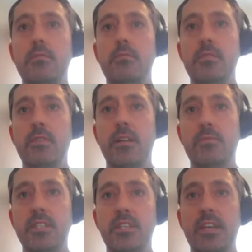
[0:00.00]

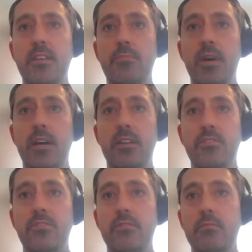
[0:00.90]
developed as a kit of parts
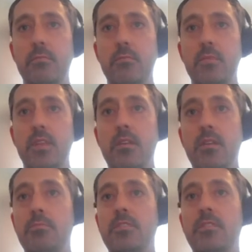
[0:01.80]

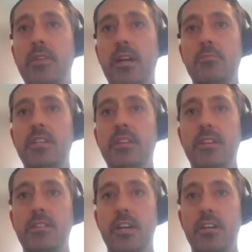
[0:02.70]
developed in
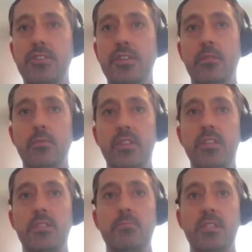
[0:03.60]
conjunction with
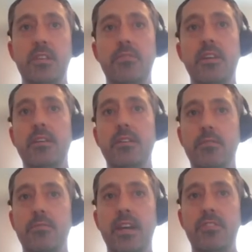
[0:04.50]
the specific
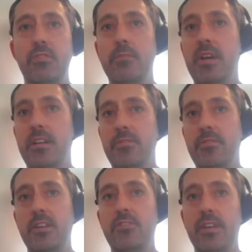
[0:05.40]
factory
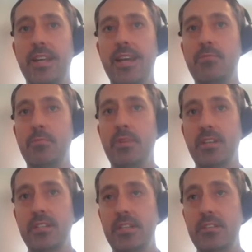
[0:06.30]
manufacturing
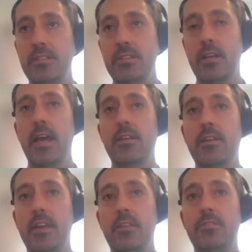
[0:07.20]
capabilities and
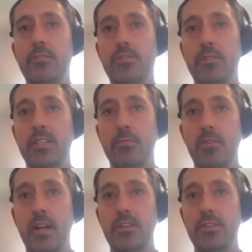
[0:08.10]
their future
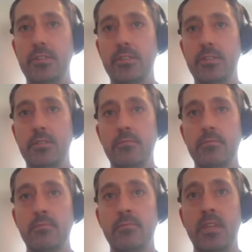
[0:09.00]
aspirations
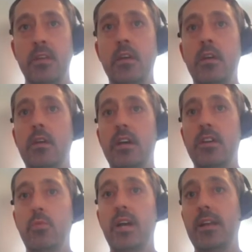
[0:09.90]

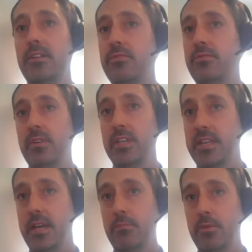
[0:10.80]
as well as for
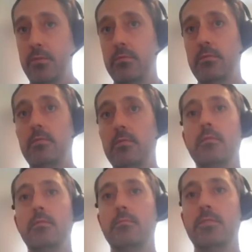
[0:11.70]
example
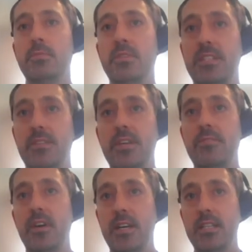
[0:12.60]
specific
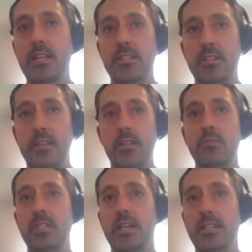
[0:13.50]
fire testing that
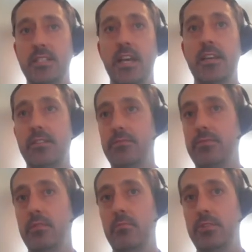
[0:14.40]
was undertaken
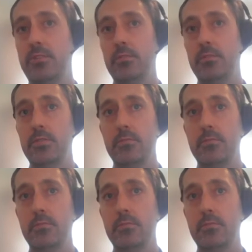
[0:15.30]
for the modules